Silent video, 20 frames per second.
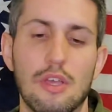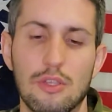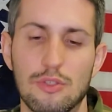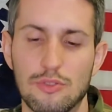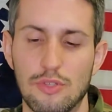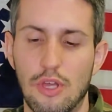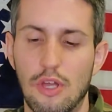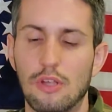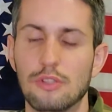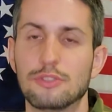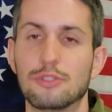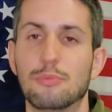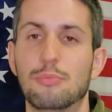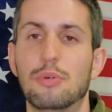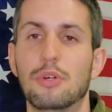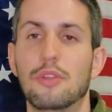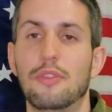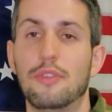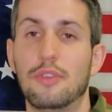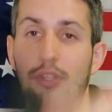So I'll also
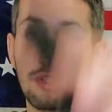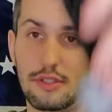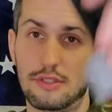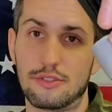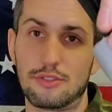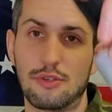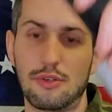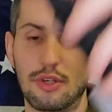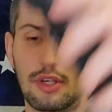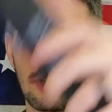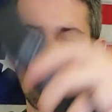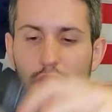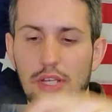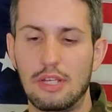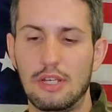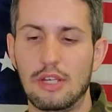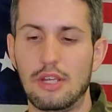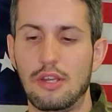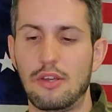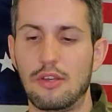put this tourniquet
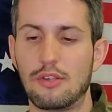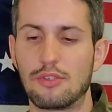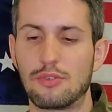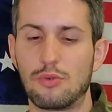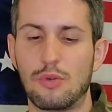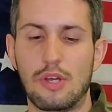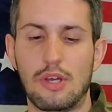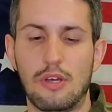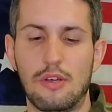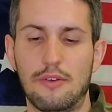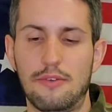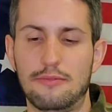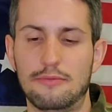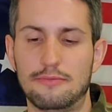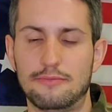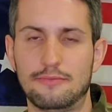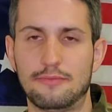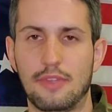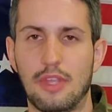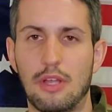in here as well.
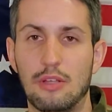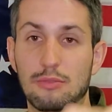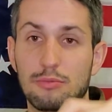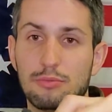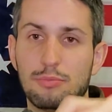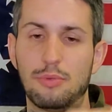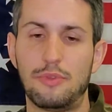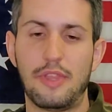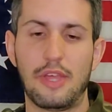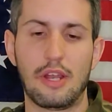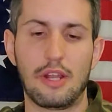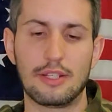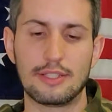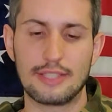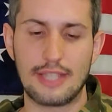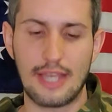Put that on